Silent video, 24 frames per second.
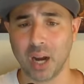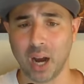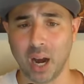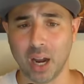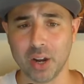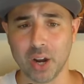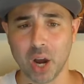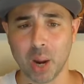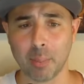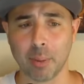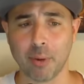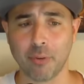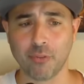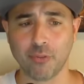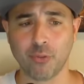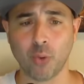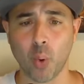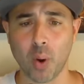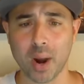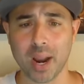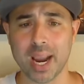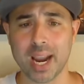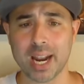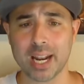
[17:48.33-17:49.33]
a number
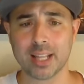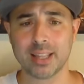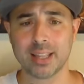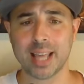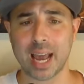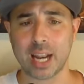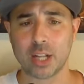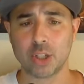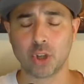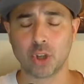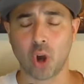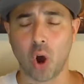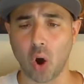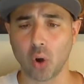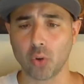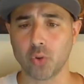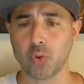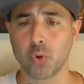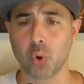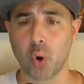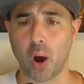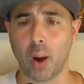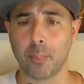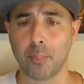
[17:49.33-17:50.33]
four hitter that is
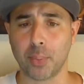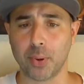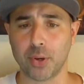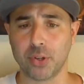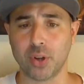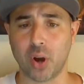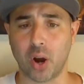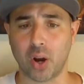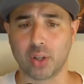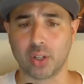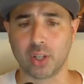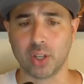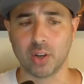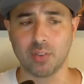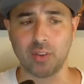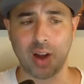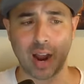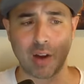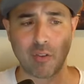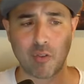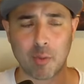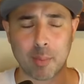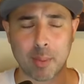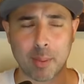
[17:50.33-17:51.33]
ultra unproductive.
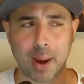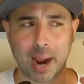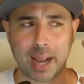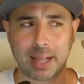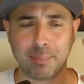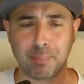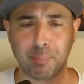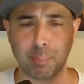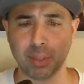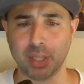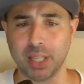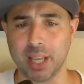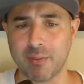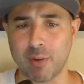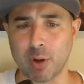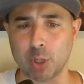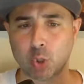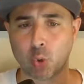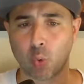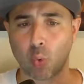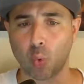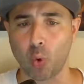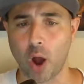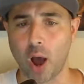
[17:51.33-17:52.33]
I remember, I believe it
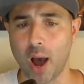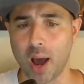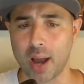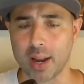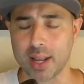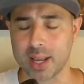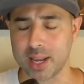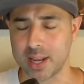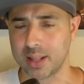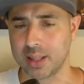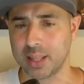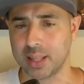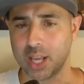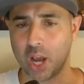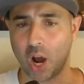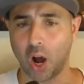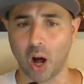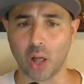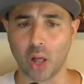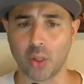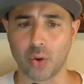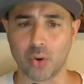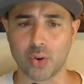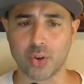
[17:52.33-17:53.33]
was Ronnie the
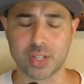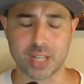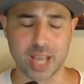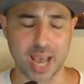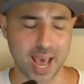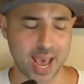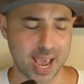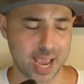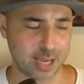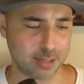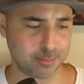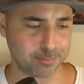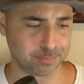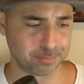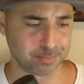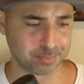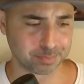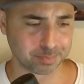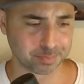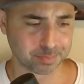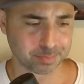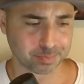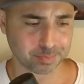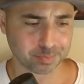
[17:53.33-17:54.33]
other day.
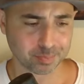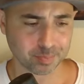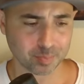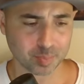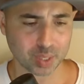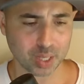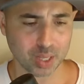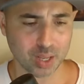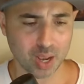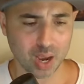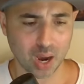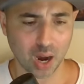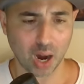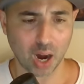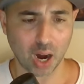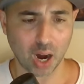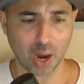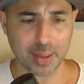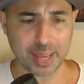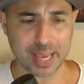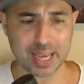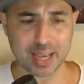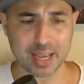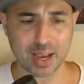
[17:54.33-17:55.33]

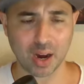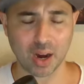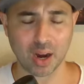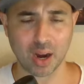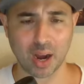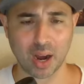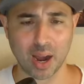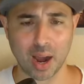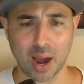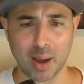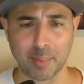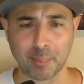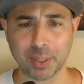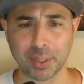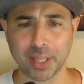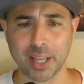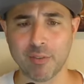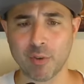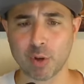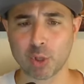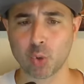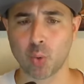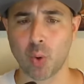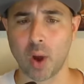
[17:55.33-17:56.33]
He said
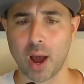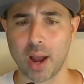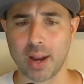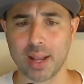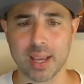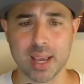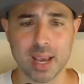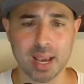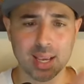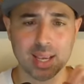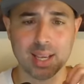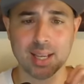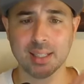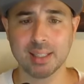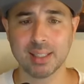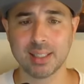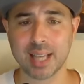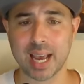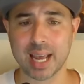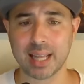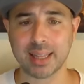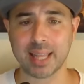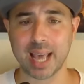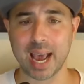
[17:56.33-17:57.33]

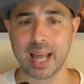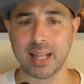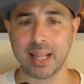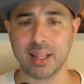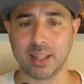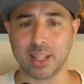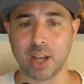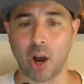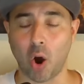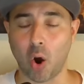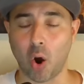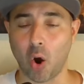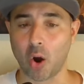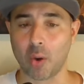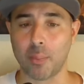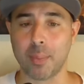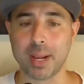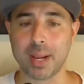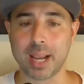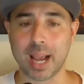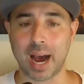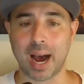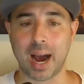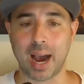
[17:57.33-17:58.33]
that the
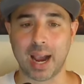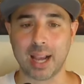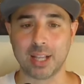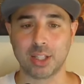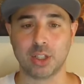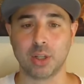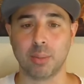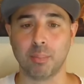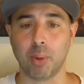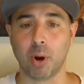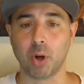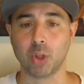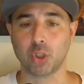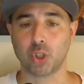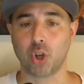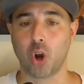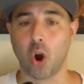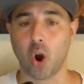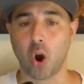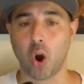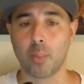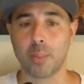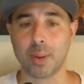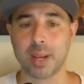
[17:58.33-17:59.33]
RBIs, the most
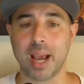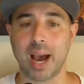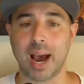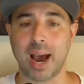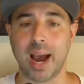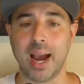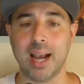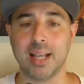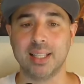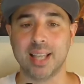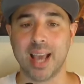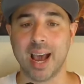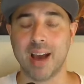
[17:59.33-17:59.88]
RBIs